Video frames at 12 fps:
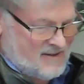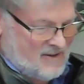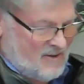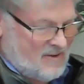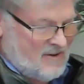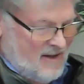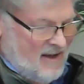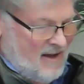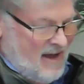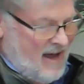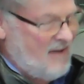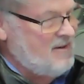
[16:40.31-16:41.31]
So
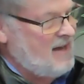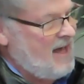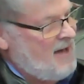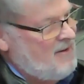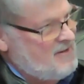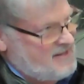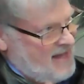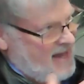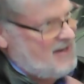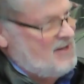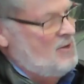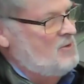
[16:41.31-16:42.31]
how does
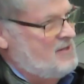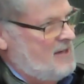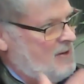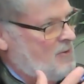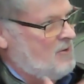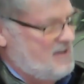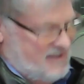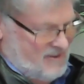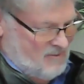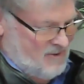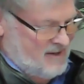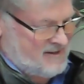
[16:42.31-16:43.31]
that use increase
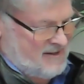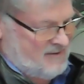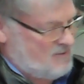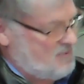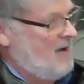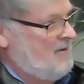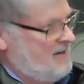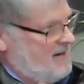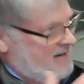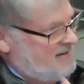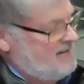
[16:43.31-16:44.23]
the risk of drowning